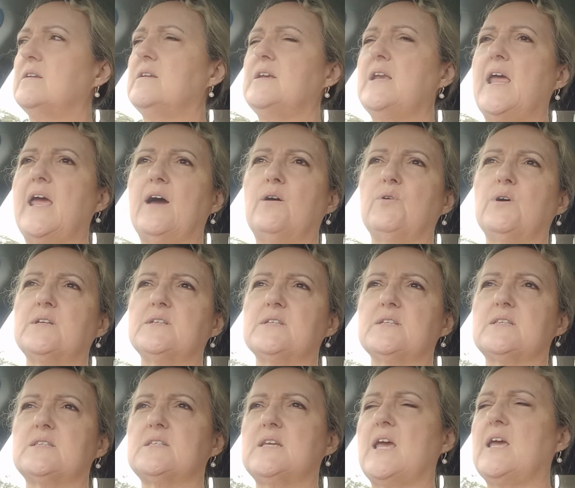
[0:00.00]
now
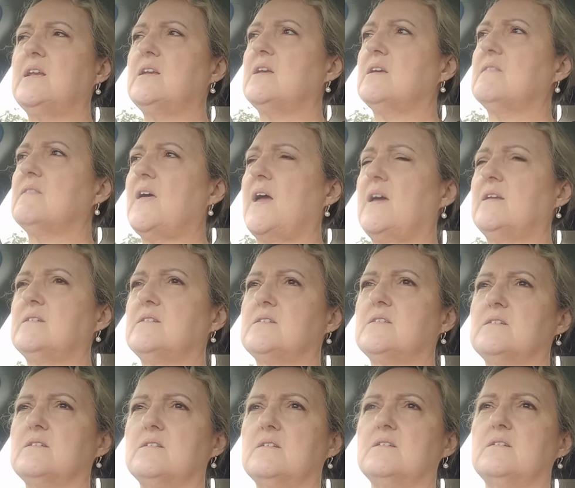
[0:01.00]
understanding that,
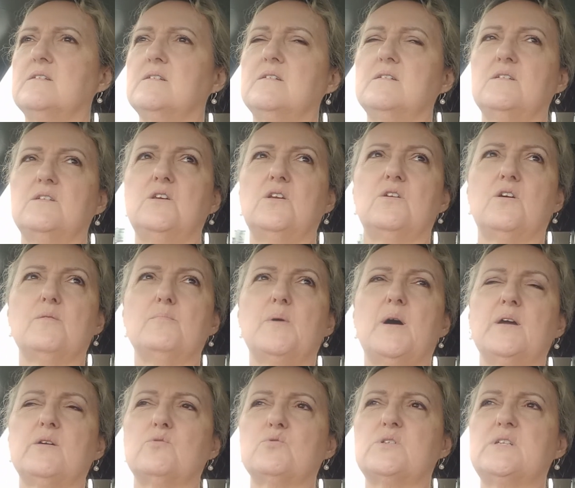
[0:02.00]
you know,
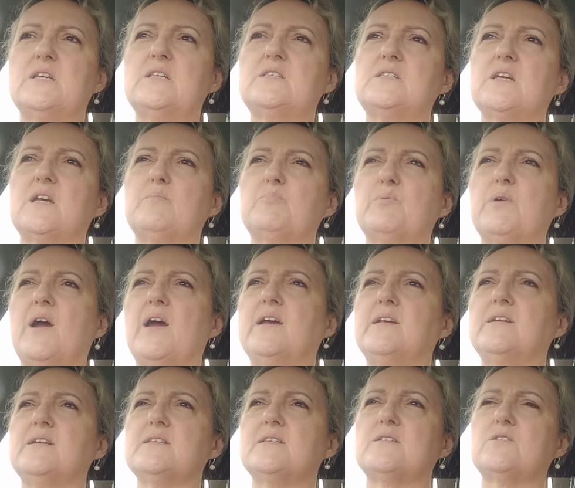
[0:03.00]
my autistic
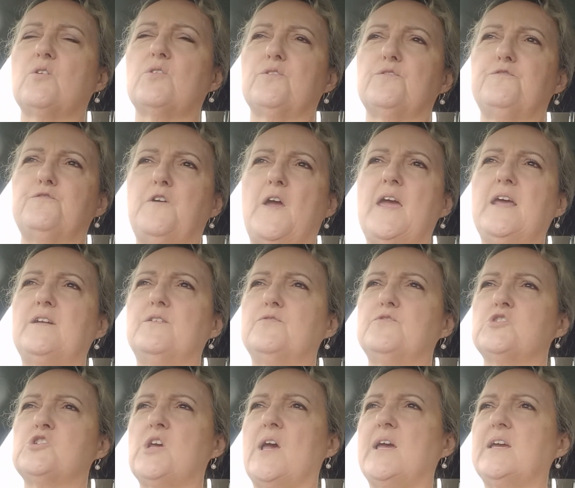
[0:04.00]
brain is not a fan
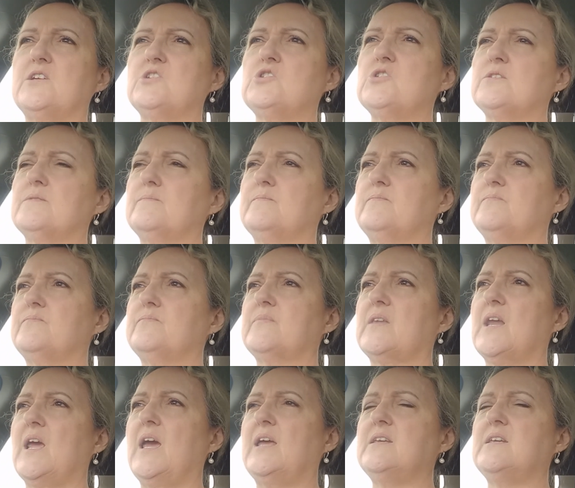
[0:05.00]
of change,
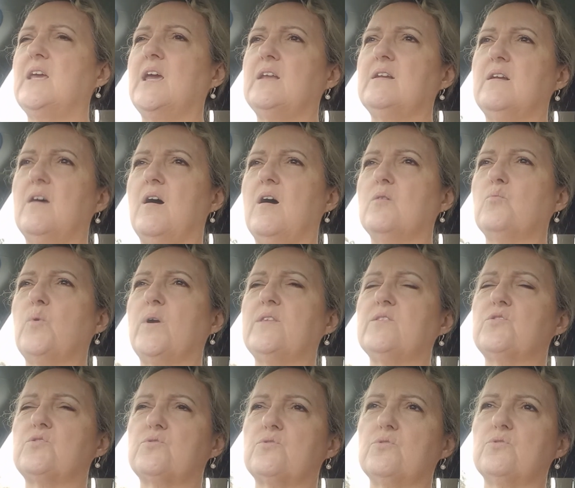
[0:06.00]
and yet I
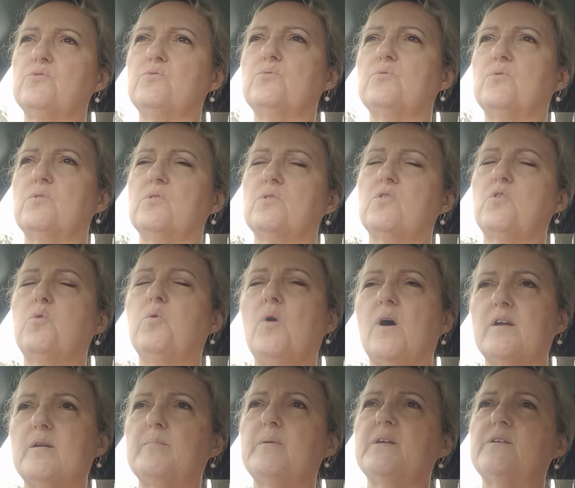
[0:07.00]
went through
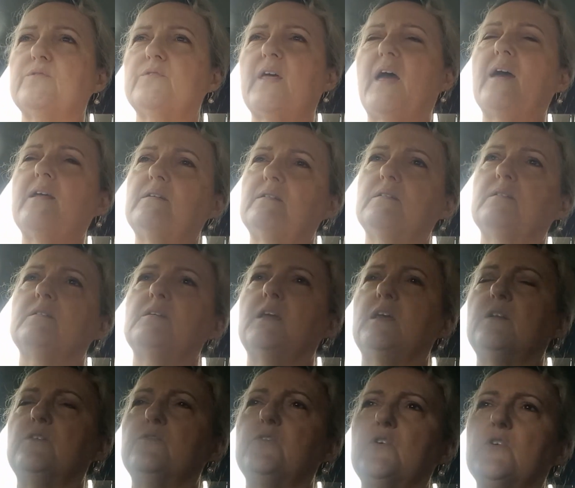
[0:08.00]
quite a bit of that
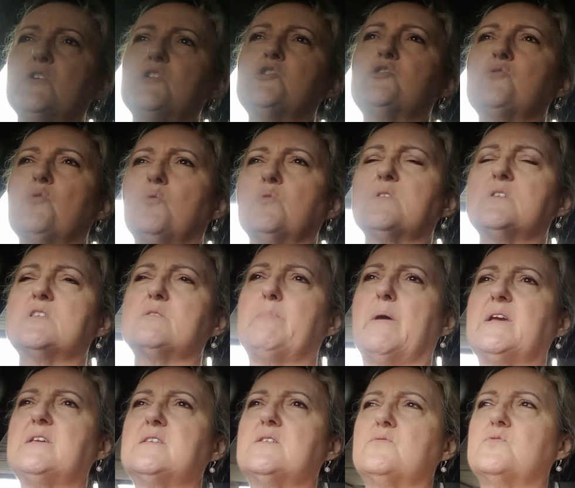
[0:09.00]
in a very short
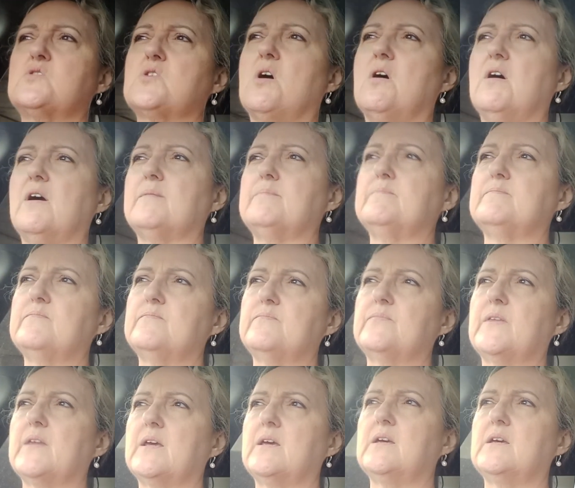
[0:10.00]
space of time.
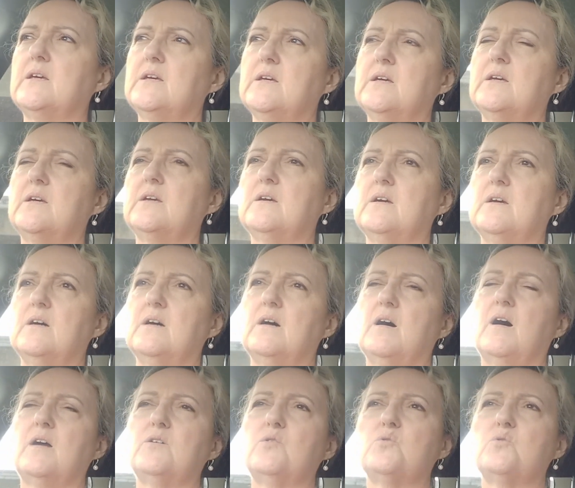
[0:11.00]
I